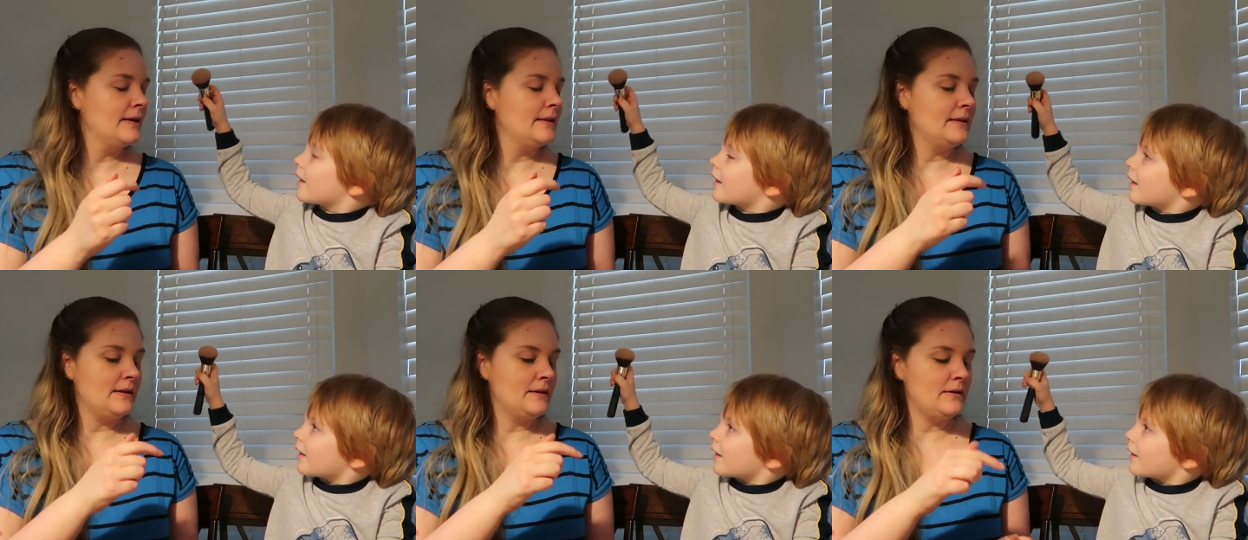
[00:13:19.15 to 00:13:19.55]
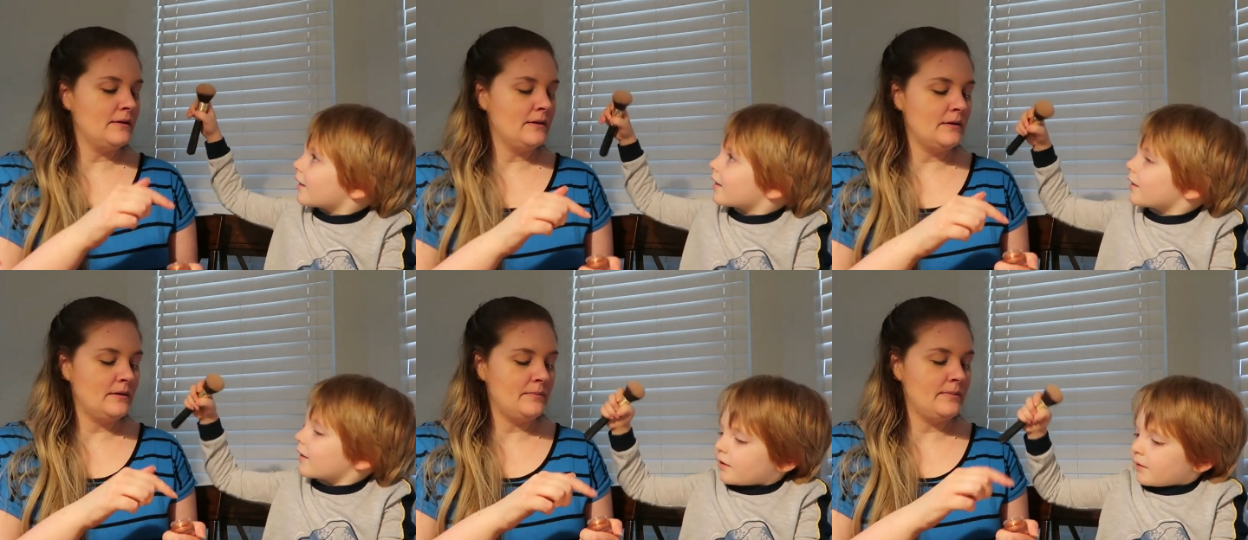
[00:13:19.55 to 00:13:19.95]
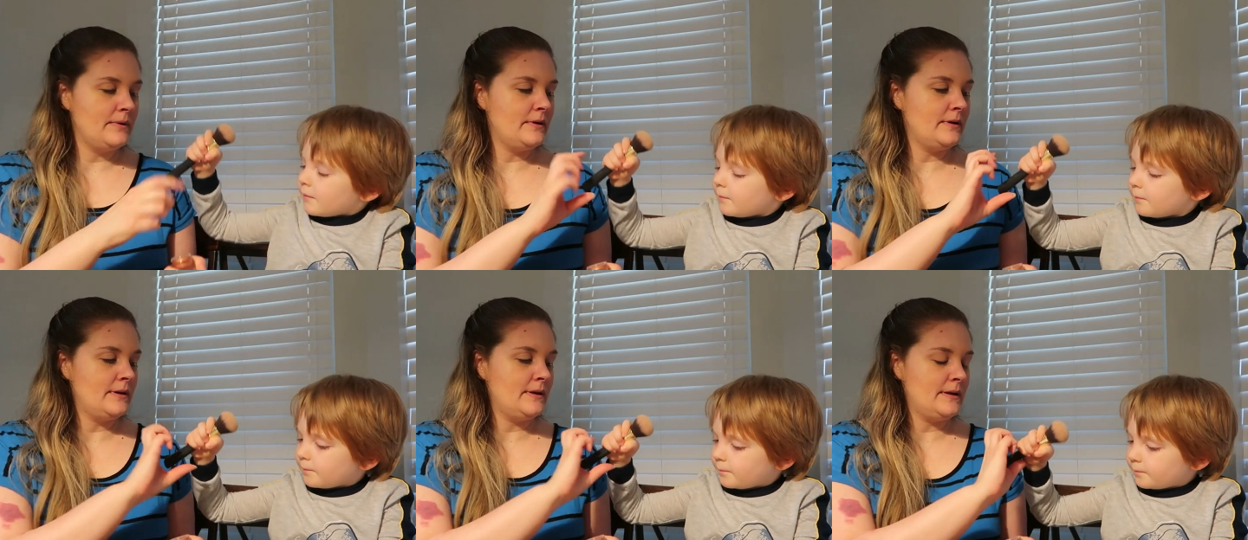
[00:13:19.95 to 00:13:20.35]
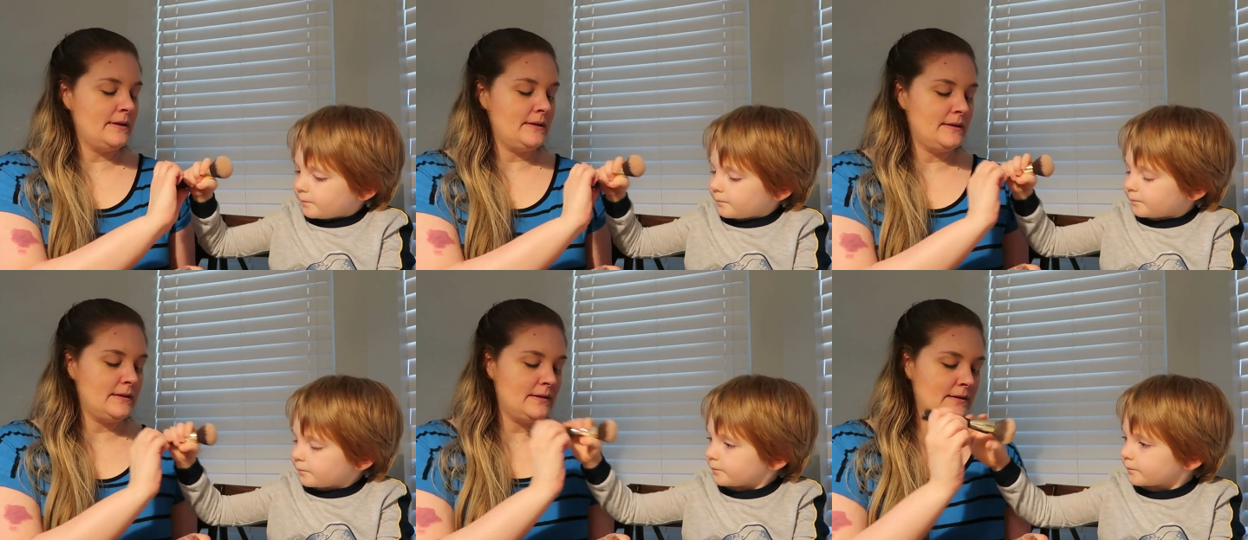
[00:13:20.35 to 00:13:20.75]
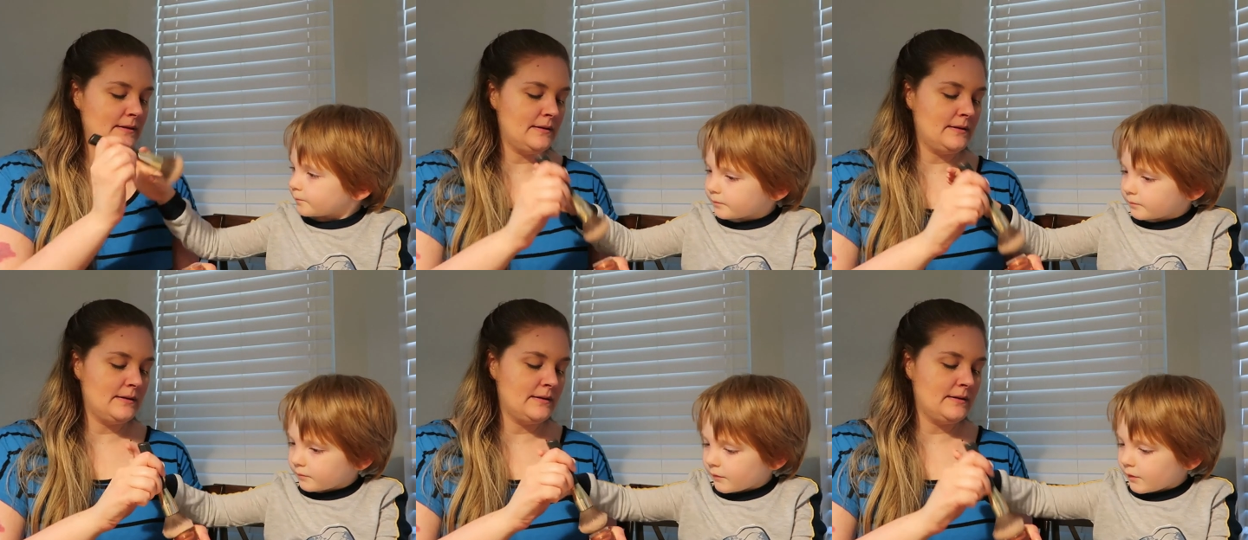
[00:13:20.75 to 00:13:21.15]
Speaker 1: Then you're gonna put
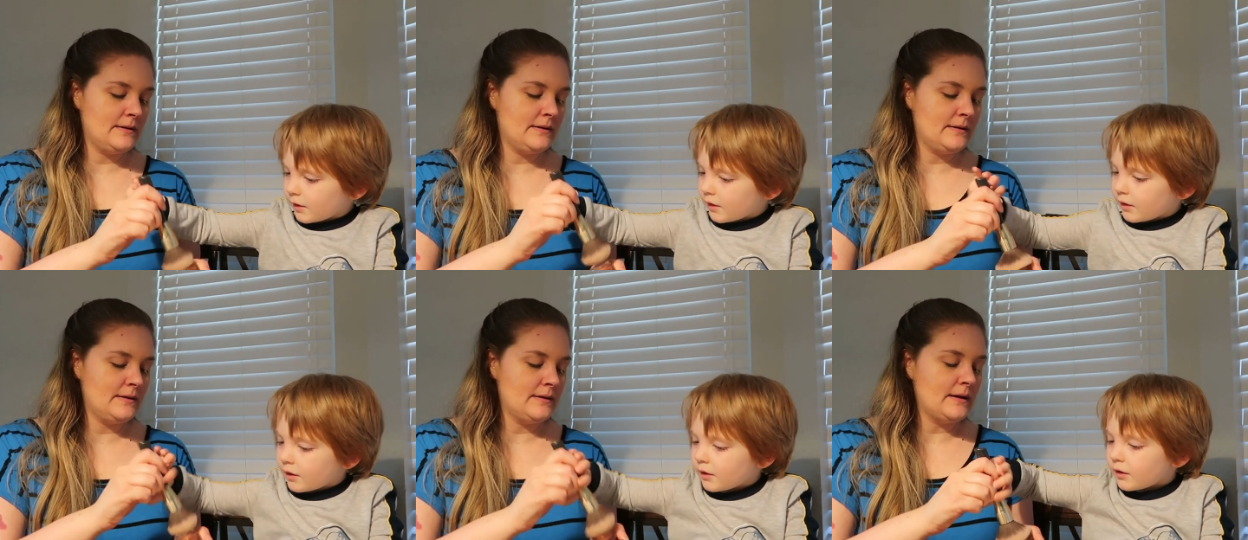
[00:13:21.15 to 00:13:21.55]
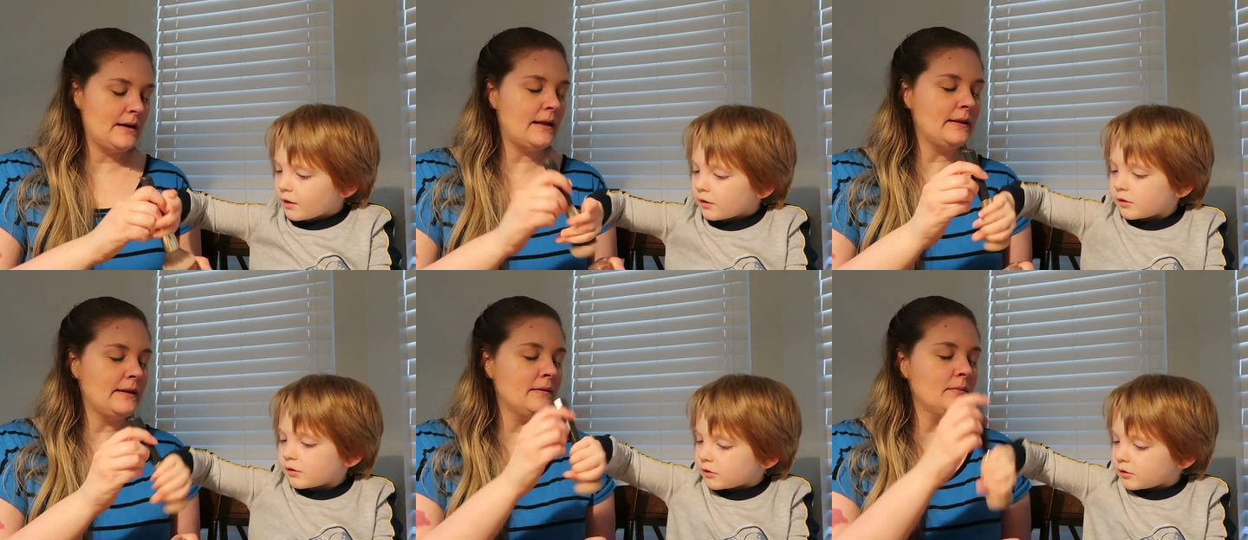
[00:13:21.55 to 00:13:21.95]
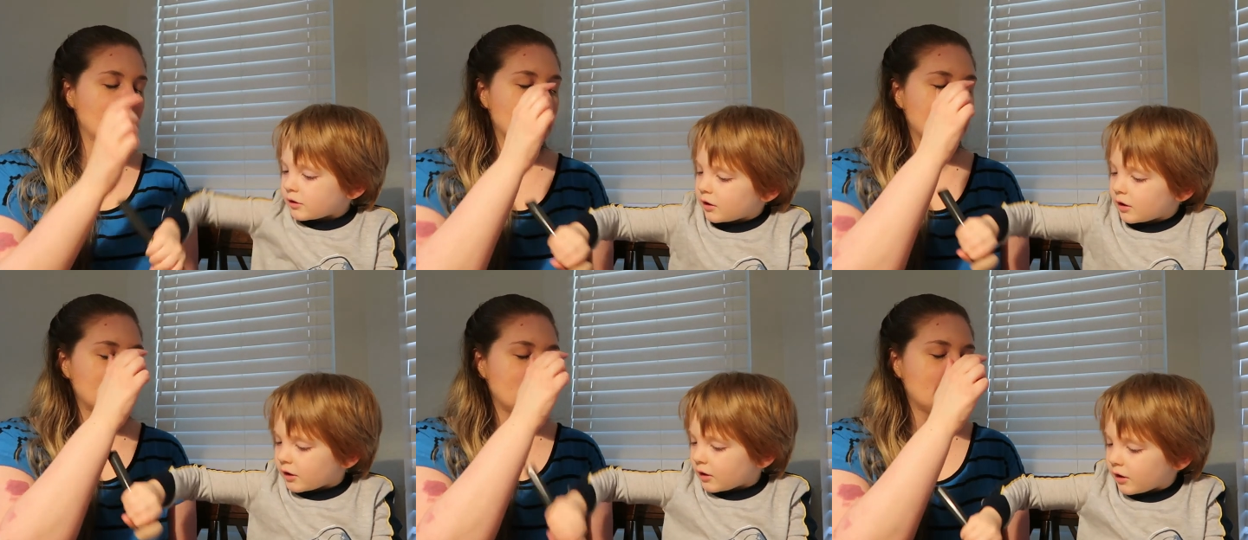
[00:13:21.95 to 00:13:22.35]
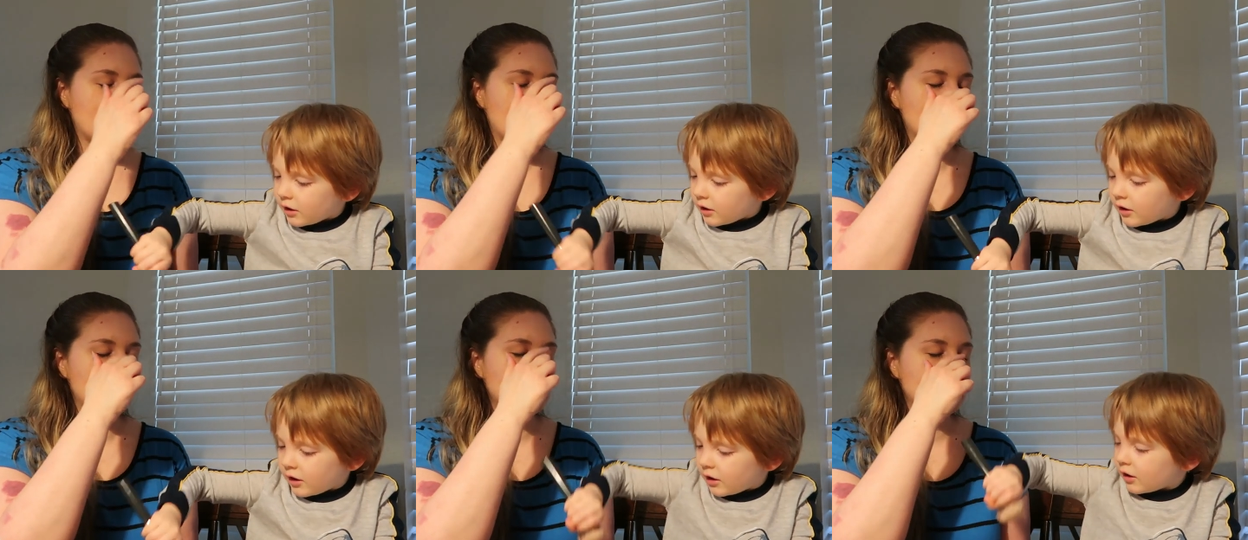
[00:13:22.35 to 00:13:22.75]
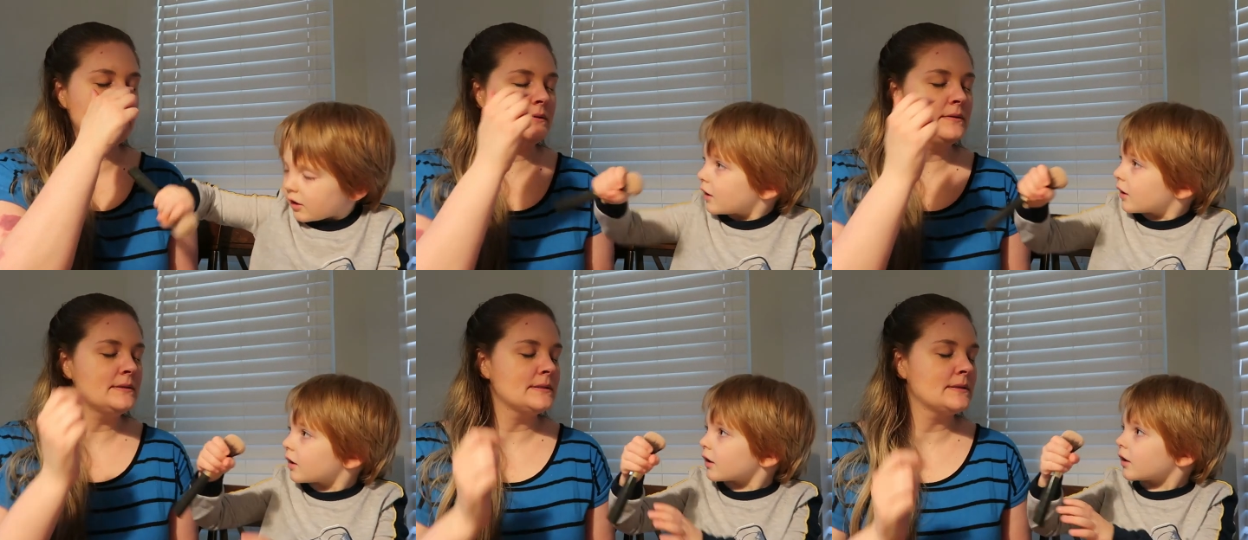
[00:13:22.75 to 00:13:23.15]
a little more down my
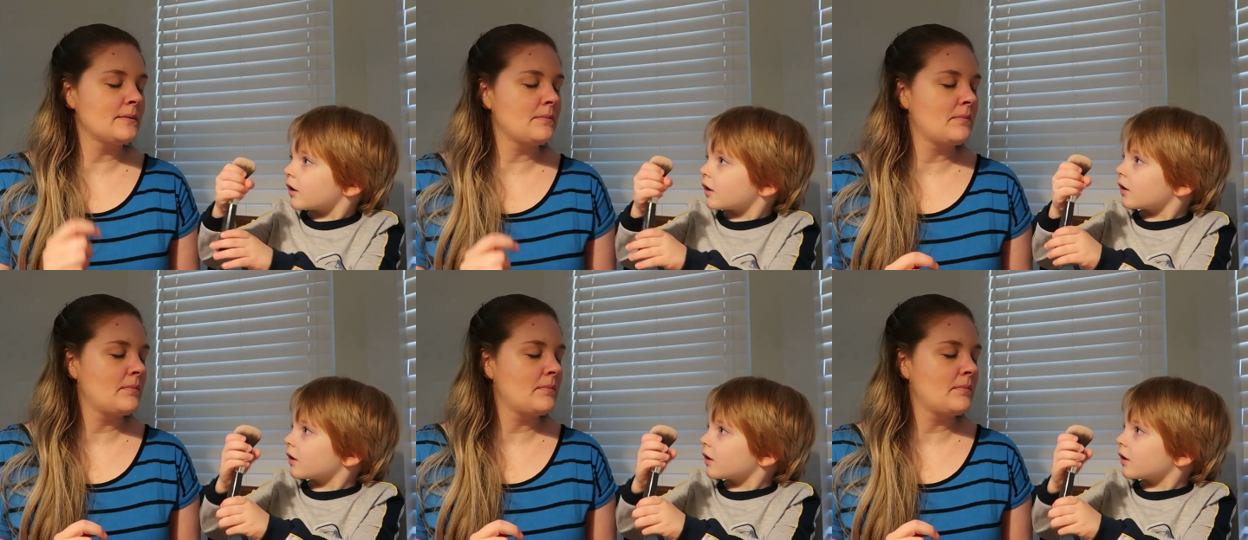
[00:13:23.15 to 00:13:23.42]
nose.